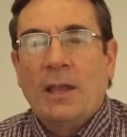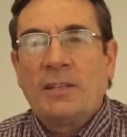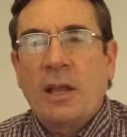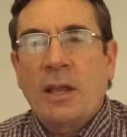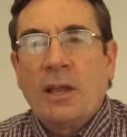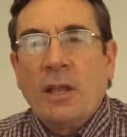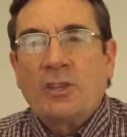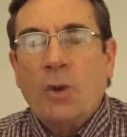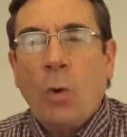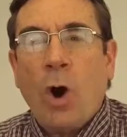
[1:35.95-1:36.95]
Is
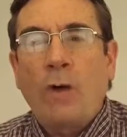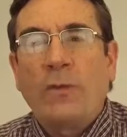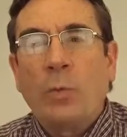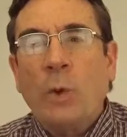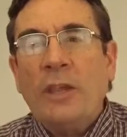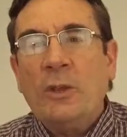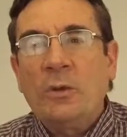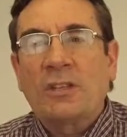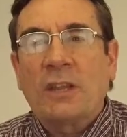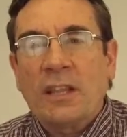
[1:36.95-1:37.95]
that so often we
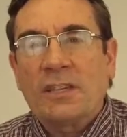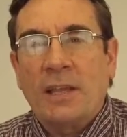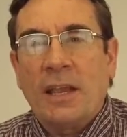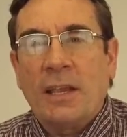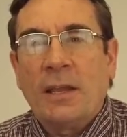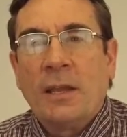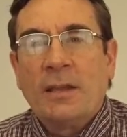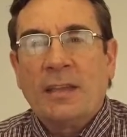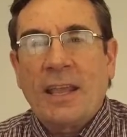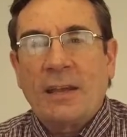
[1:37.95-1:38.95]
use listening
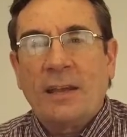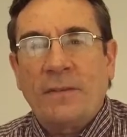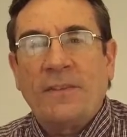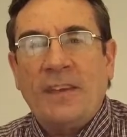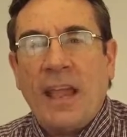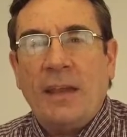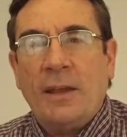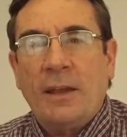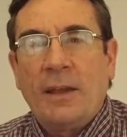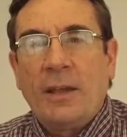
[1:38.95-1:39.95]
to get enough
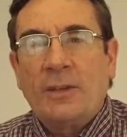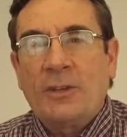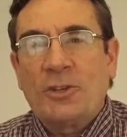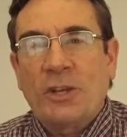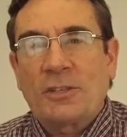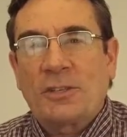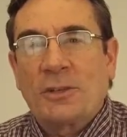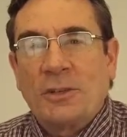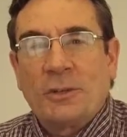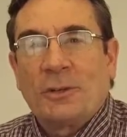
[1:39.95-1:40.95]
data to just
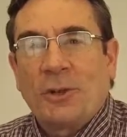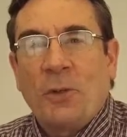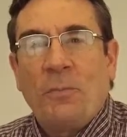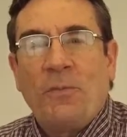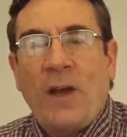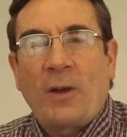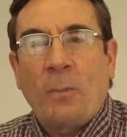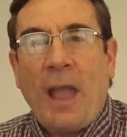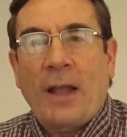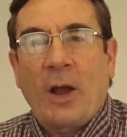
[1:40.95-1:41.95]
come
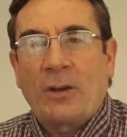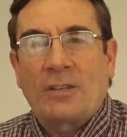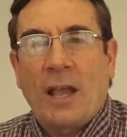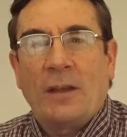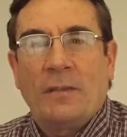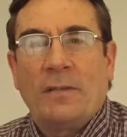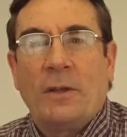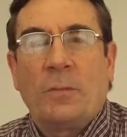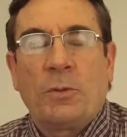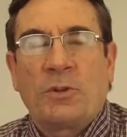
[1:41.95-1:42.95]
fire back our side of
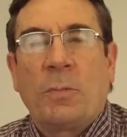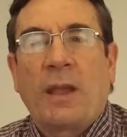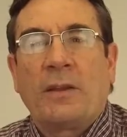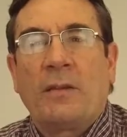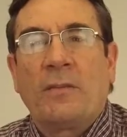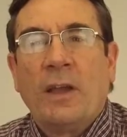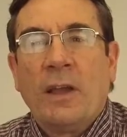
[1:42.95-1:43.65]
the perspective.